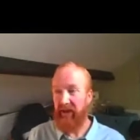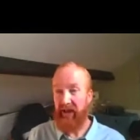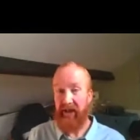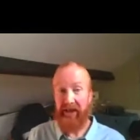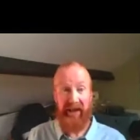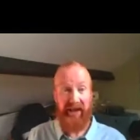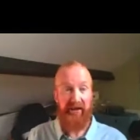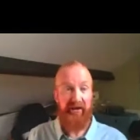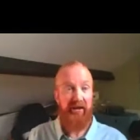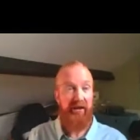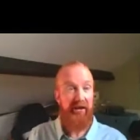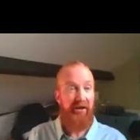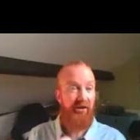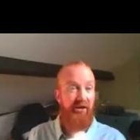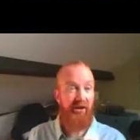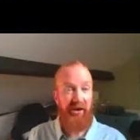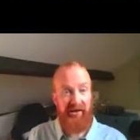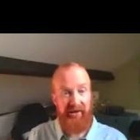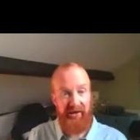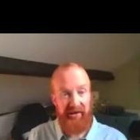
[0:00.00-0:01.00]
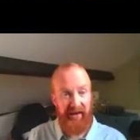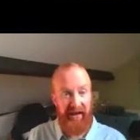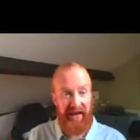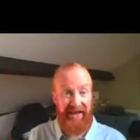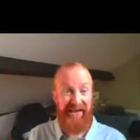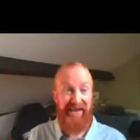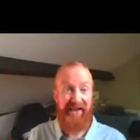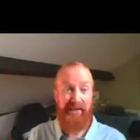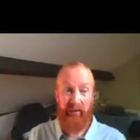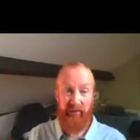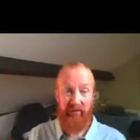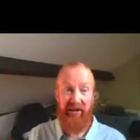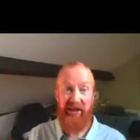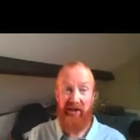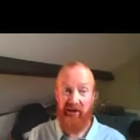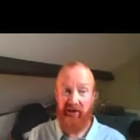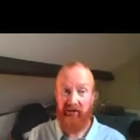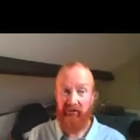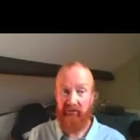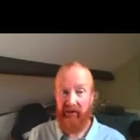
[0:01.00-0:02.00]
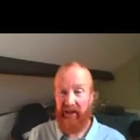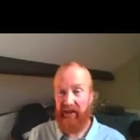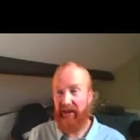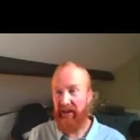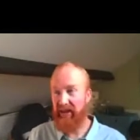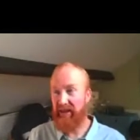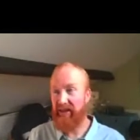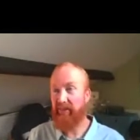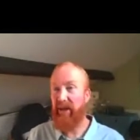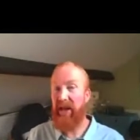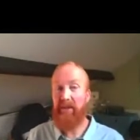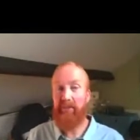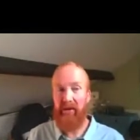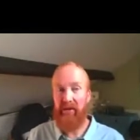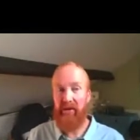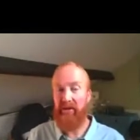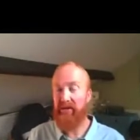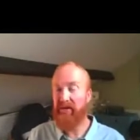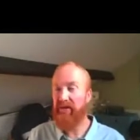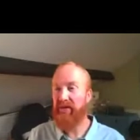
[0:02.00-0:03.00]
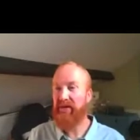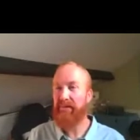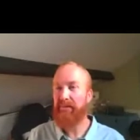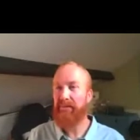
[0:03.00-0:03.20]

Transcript: Again, just inspiration, really, spare parts.